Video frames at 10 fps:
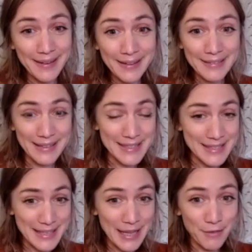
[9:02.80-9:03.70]
that it's
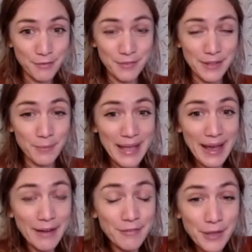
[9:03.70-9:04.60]
safe, that we
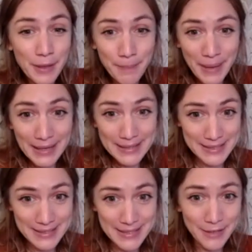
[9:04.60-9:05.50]
have the
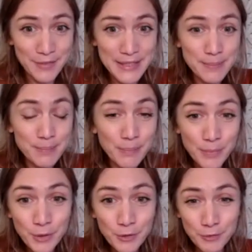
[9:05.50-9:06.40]
capacity of this
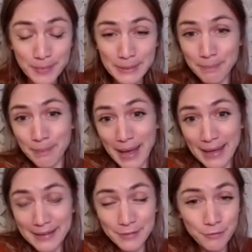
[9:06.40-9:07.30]
movement
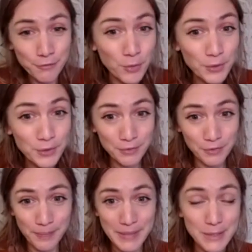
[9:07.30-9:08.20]
back and forth
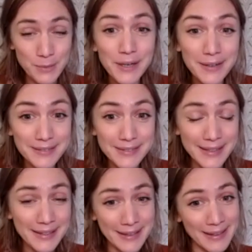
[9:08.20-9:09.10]
from this world,
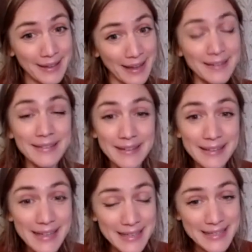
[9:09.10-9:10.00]
and that
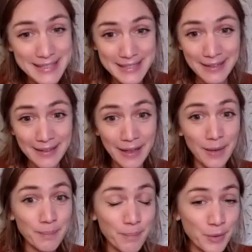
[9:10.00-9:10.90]
it is a
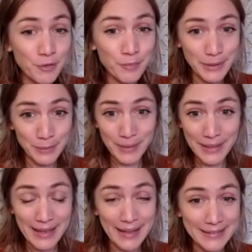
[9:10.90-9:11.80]
movement we
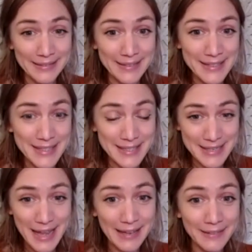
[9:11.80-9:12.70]
can
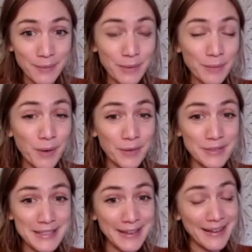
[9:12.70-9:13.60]
sustain, that we
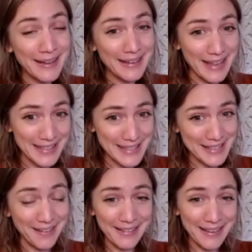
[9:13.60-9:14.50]
won't get
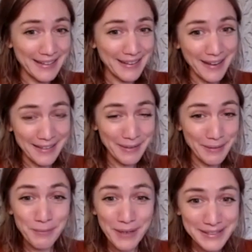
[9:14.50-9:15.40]
stuck in either
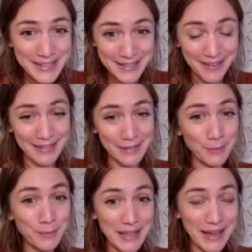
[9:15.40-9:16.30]
one side
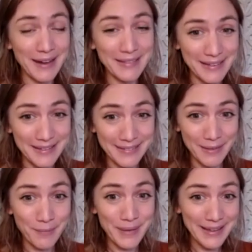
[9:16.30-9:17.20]
or the other,
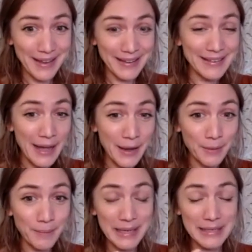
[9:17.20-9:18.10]
that we can
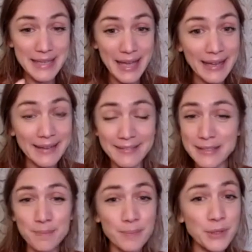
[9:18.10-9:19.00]
now maintain
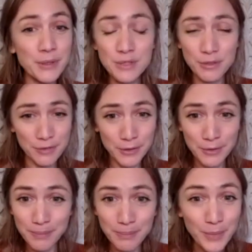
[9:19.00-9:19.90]
this beautiful
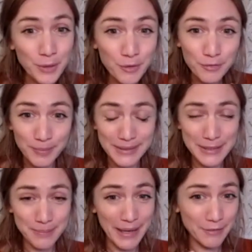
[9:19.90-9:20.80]
movement
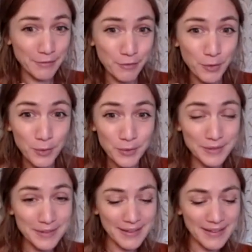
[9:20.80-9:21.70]
back and
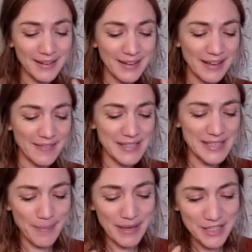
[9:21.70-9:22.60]
forth in the
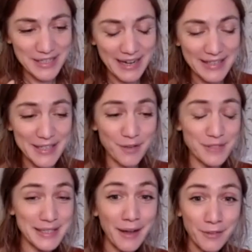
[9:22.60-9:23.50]
dimensionality of
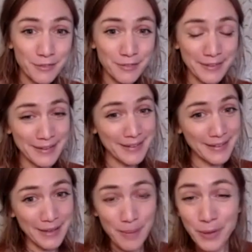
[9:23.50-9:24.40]
self
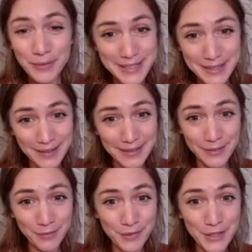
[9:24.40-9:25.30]
upon this
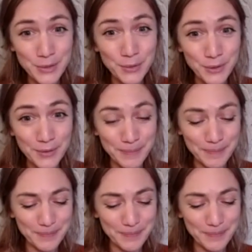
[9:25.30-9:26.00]
earth for the dawn.